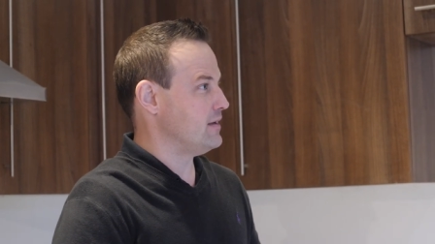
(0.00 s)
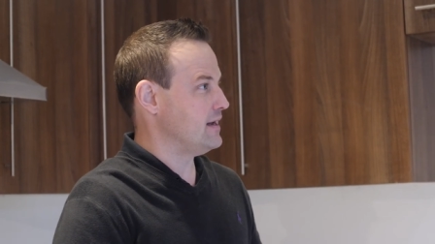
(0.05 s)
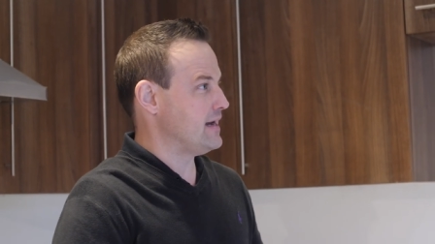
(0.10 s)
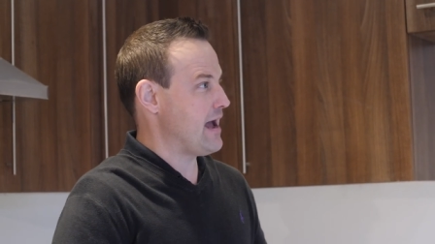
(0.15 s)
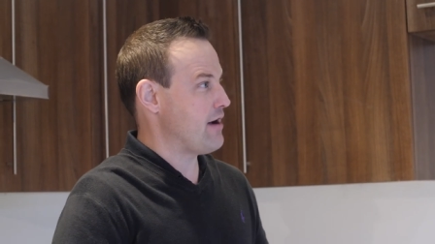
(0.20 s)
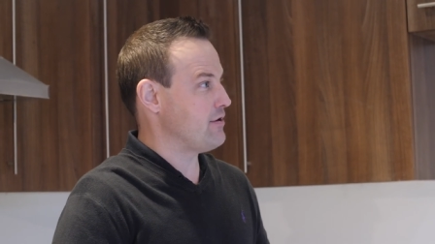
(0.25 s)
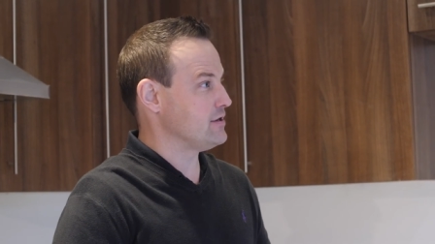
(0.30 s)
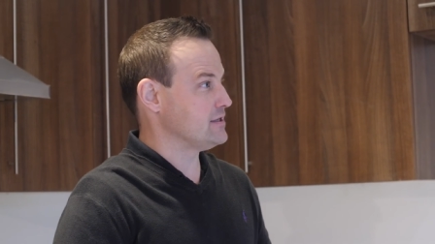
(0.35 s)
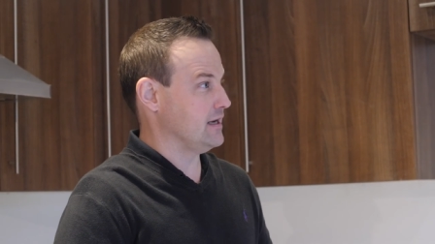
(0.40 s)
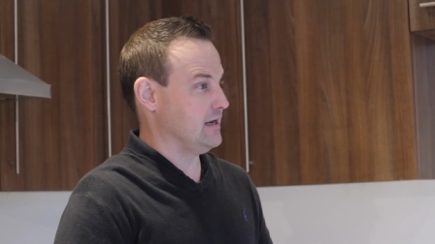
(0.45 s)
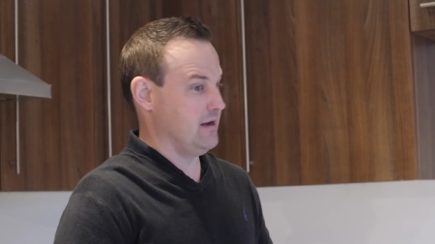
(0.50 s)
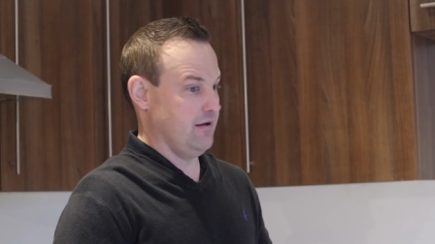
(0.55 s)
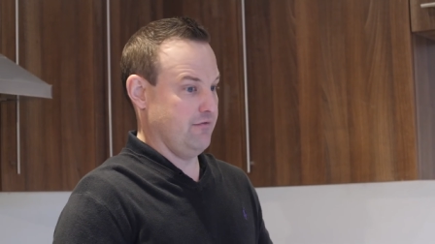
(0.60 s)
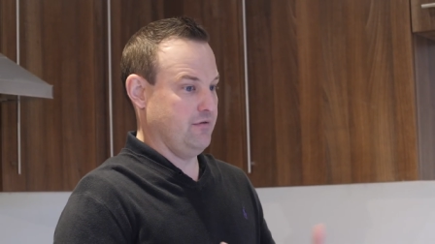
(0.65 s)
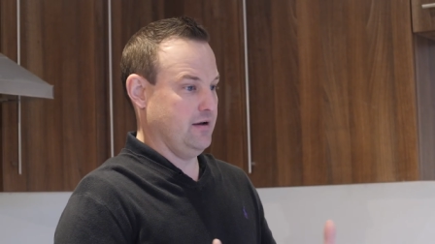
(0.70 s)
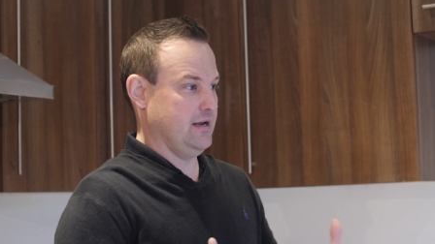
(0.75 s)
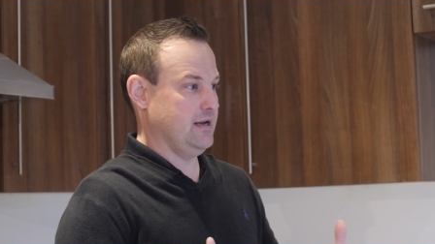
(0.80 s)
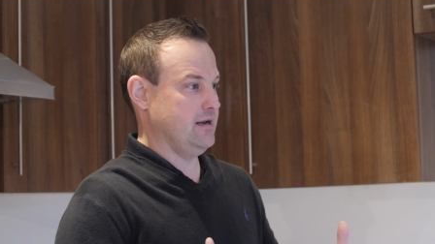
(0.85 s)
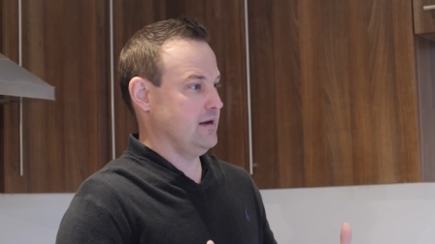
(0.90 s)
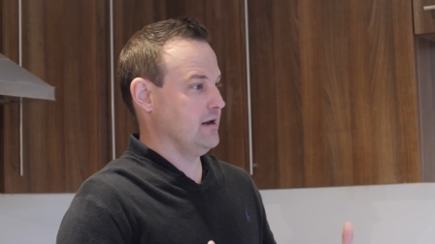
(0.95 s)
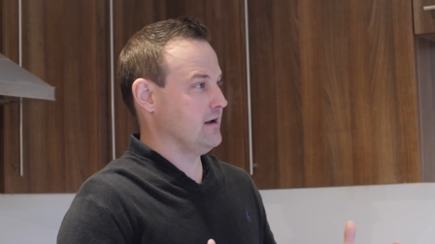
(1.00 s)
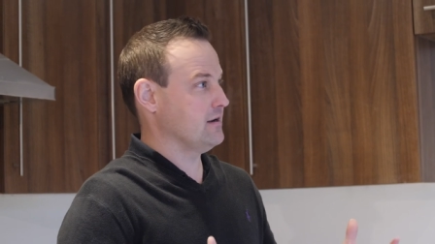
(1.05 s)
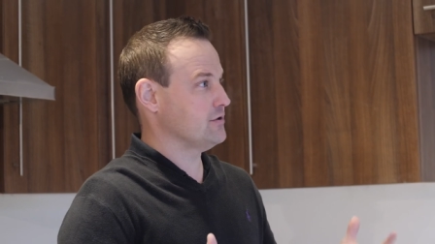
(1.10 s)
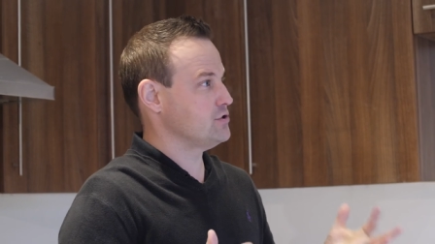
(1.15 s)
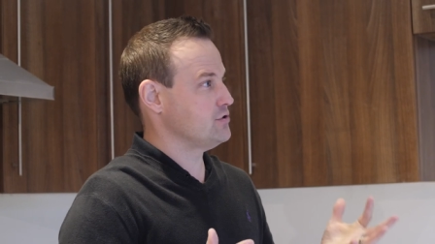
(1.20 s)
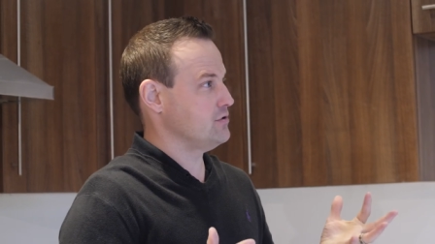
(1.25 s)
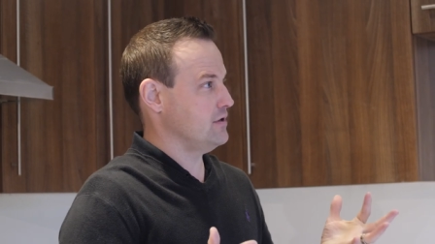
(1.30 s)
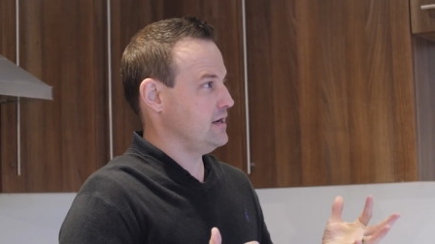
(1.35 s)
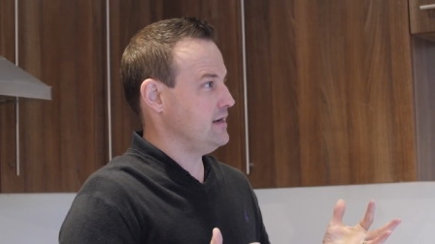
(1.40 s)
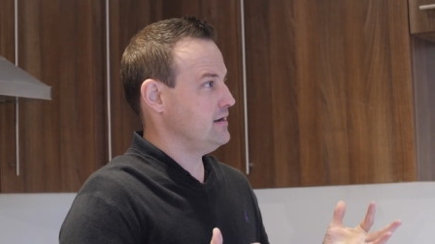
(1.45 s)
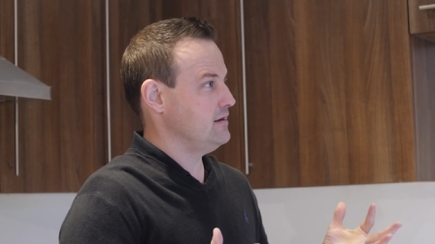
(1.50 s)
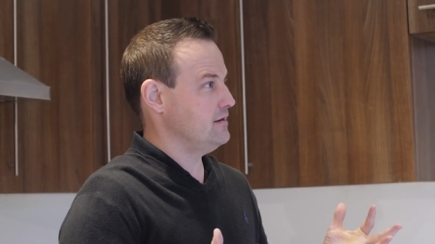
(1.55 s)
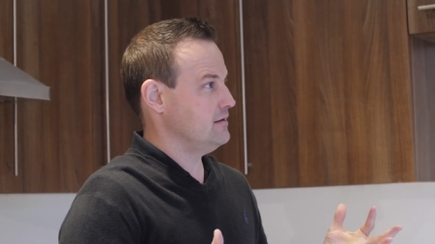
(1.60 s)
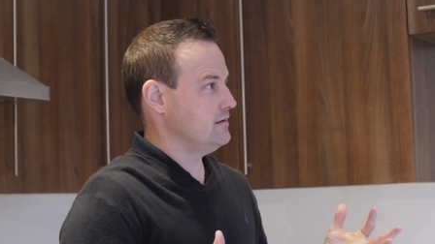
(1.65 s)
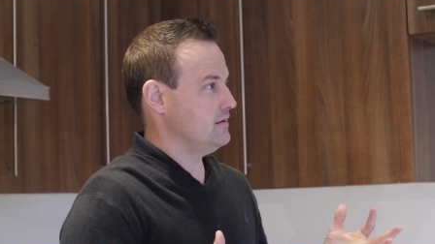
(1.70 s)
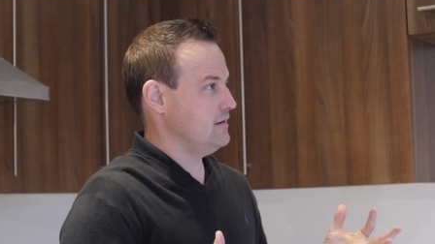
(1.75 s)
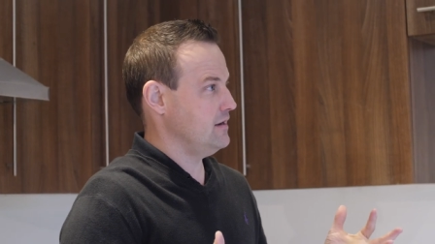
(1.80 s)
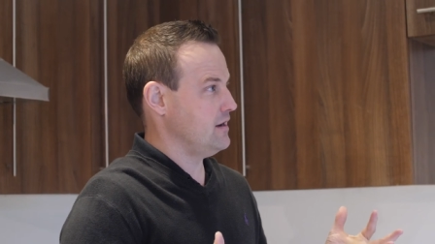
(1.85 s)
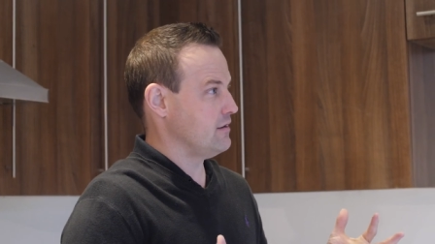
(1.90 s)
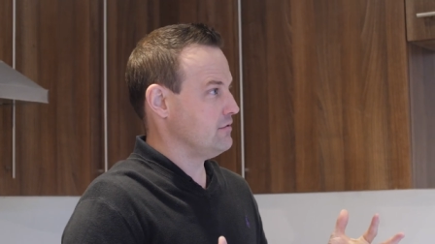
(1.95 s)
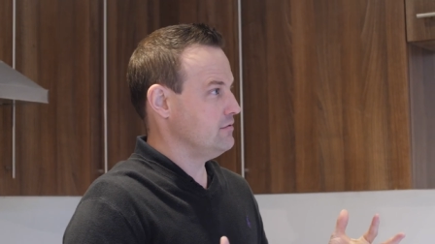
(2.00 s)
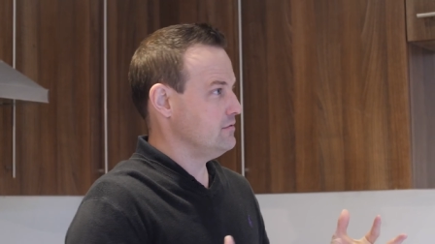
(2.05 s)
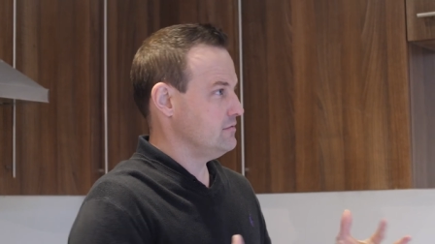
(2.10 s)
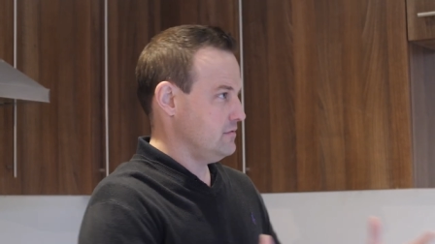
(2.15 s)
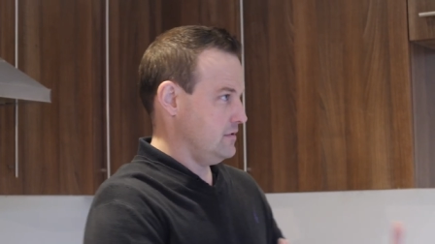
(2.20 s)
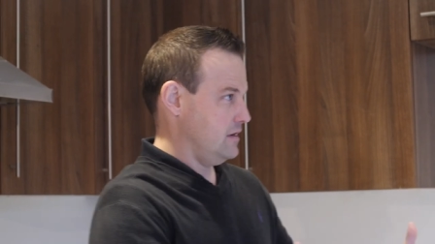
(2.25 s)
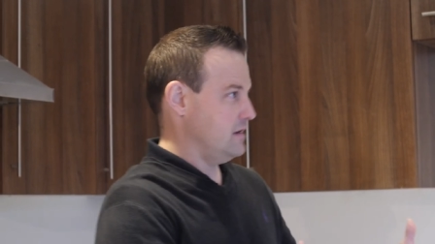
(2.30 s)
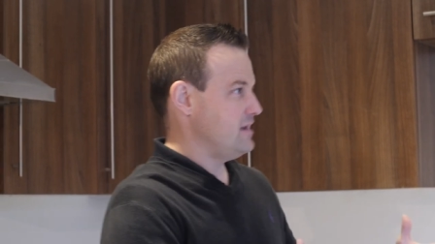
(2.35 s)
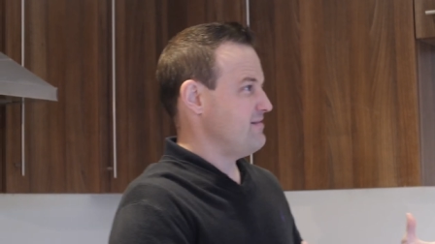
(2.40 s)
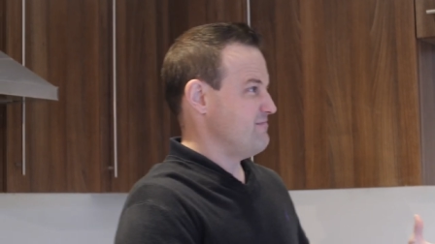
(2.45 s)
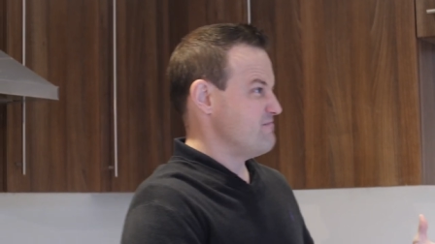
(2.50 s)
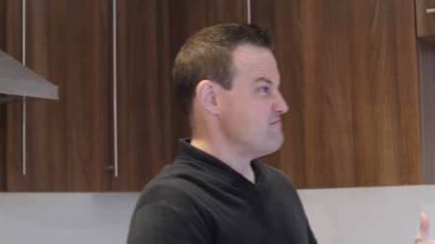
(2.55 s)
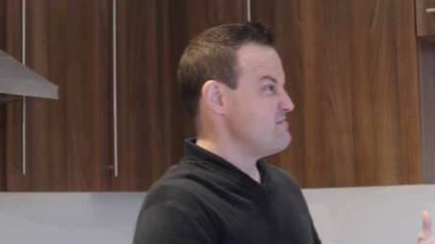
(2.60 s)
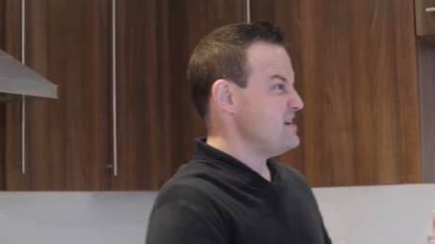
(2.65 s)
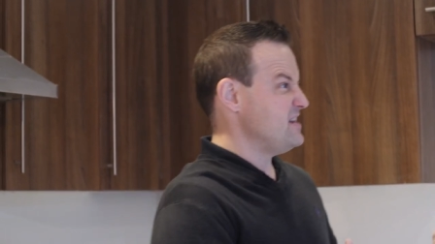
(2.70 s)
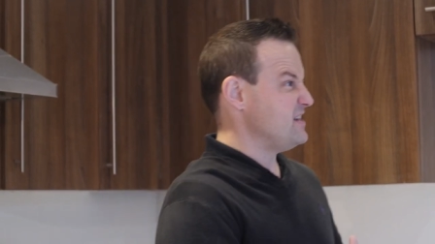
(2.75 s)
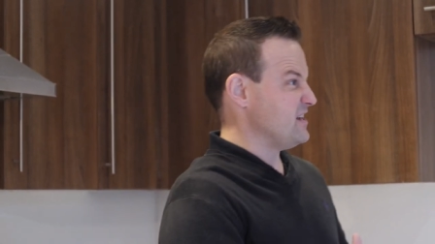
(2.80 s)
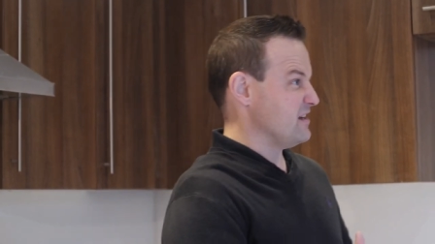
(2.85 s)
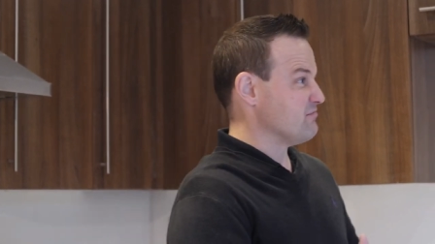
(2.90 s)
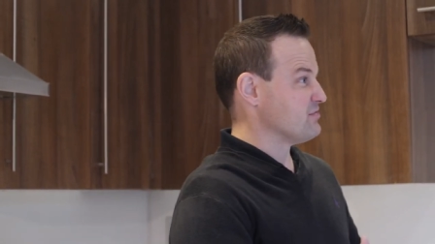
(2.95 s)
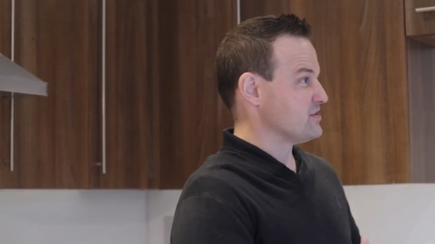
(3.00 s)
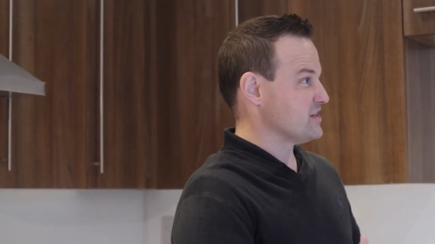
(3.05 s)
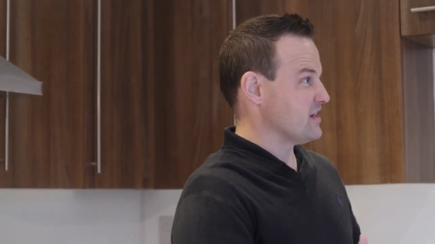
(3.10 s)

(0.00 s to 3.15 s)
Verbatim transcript: and now it's a lovely luxury, you know, medium yeah.